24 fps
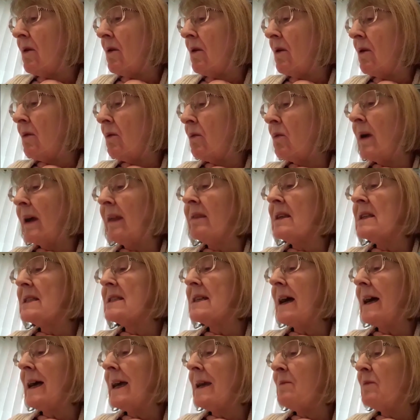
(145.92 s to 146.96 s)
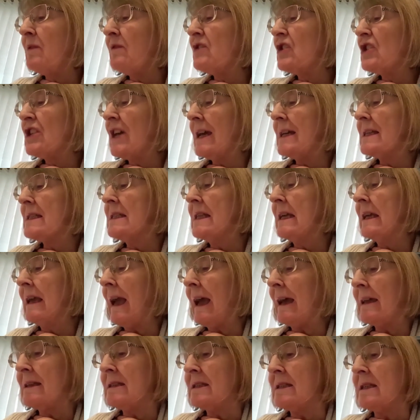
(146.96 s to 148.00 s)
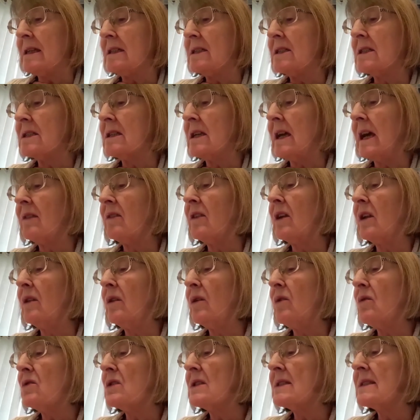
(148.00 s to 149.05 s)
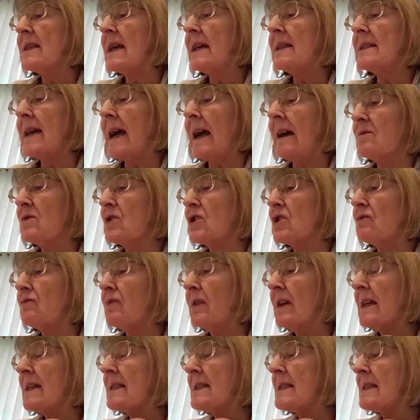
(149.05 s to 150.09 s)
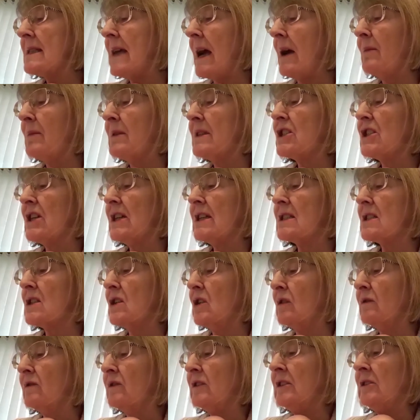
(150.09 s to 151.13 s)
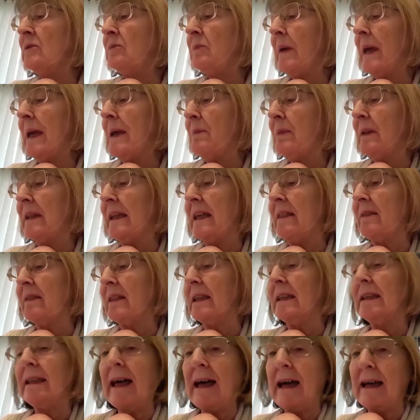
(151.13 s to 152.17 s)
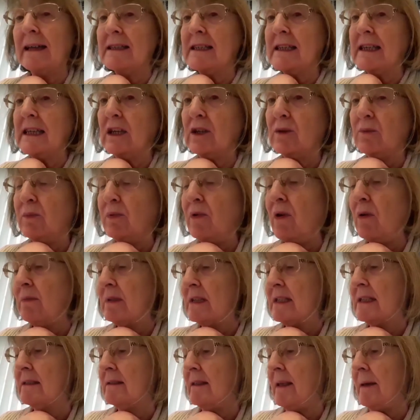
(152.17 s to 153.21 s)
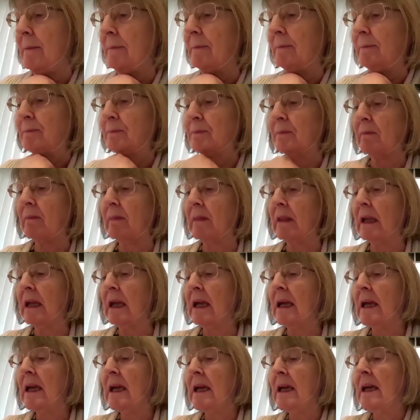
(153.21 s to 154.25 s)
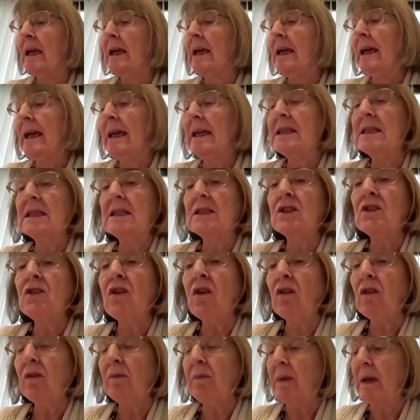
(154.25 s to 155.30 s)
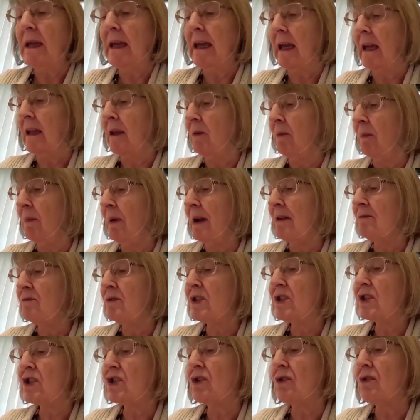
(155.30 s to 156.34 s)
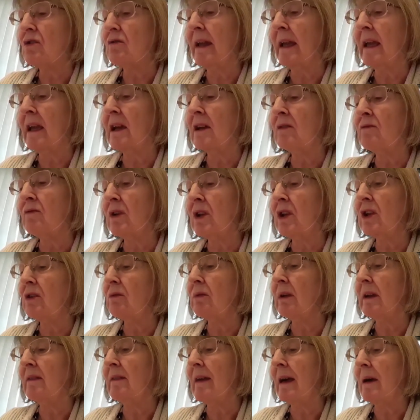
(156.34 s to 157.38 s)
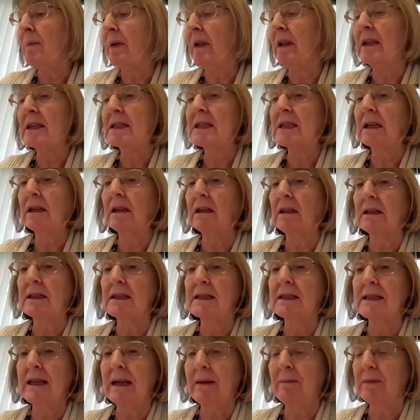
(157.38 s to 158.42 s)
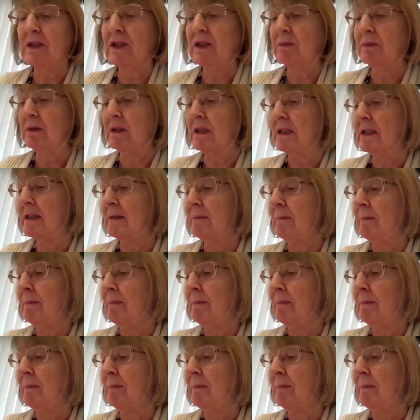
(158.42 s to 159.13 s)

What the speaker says: when the time of chastening ended and the Lord set out to re-establish his covenant people in the land he had promised them, he did not begin by restoring and renewing their political establishment.